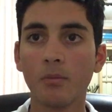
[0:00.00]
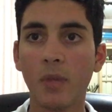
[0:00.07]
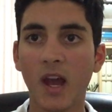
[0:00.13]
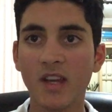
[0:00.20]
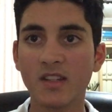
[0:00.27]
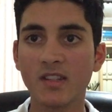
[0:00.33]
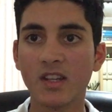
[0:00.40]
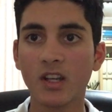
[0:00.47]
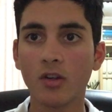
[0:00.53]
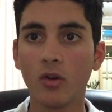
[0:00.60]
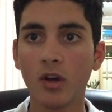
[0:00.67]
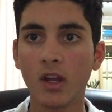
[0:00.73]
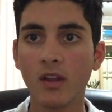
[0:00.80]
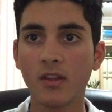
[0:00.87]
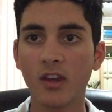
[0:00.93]

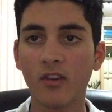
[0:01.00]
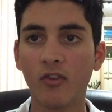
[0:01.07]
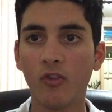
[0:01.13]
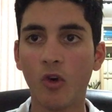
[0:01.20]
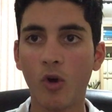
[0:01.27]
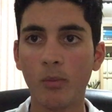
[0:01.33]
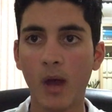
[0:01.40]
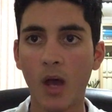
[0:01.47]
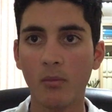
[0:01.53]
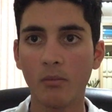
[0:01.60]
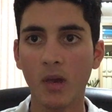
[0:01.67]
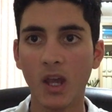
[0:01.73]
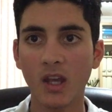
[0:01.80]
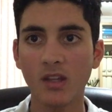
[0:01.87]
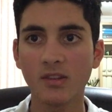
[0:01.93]
Basically, this format
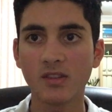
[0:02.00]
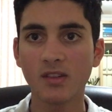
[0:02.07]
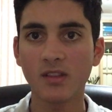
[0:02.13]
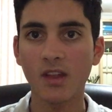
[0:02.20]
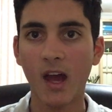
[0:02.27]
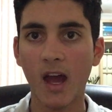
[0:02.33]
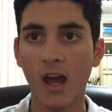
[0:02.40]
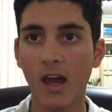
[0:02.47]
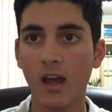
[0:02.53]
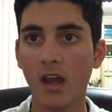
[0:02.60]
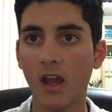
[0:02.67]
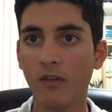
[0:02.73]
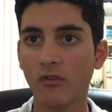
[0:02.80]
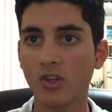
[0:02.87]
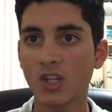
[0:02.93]
means that
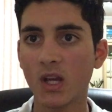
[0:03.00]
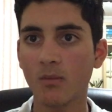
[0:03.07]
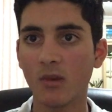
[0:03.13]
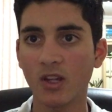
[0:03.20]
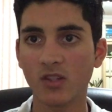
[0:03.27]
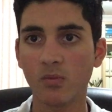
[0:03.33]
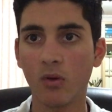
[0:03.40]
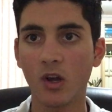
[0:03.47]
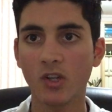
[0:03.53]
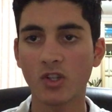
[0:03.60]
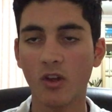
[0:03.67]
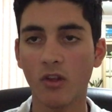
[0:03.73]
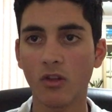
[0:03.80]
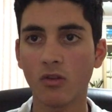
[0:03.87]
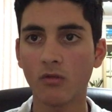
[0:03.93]
every team gets to play each
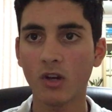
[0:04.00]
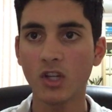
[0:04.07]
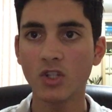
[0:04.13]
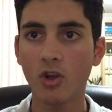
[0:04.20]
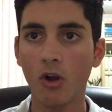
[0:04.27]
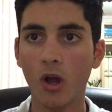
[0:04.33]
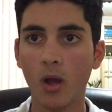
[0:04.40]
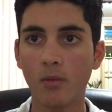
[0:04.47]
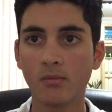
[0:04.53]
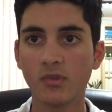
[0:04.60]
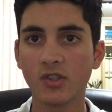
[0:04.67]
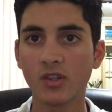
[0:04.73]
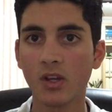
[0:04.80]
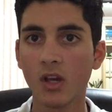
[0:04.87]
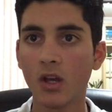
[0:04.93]
other three
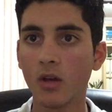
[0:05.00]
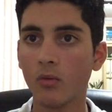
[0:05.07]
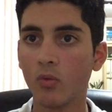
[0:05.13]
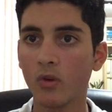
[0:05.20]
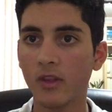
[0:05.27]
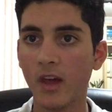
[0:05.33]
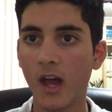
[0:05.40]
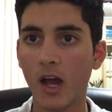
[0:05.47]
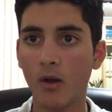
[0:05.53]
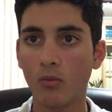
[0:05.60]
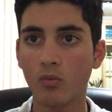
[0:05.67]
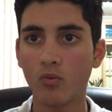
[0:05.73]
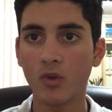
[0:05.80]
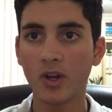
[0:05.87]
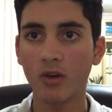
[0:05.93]
times
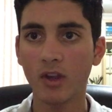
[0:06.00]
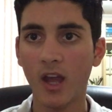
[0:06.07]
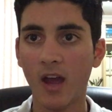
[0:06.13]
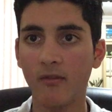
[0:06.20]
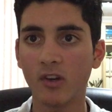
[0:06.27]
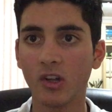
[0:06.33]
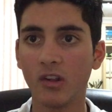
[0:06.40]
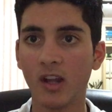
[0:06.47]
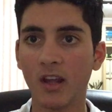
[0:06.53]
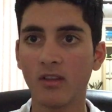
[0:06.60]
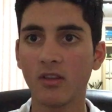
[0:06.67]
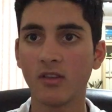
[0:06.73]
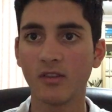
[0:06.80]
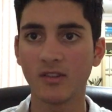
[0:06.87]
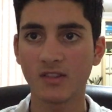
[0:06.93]
without really having to
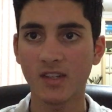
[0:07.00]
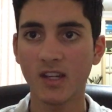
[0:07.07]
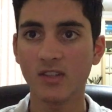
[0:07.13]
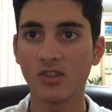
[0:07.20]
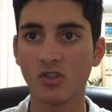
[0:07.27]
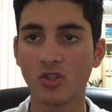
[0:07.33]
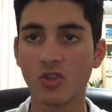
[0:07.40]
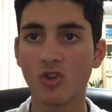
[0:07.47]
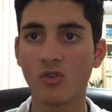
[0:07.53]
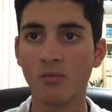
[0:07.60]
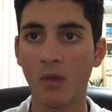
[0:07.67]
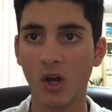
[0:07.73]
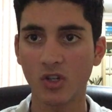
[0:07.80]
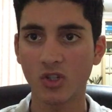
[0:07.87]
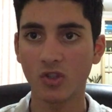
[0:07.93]
lengthen the season too
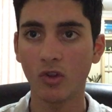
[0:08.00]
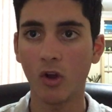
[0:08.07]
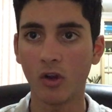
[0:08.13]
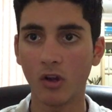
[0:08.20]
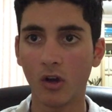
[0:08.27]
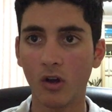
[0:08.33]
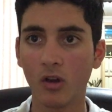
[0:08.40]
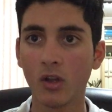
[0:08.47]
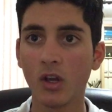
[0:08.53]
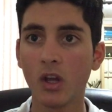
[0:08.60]
much longer.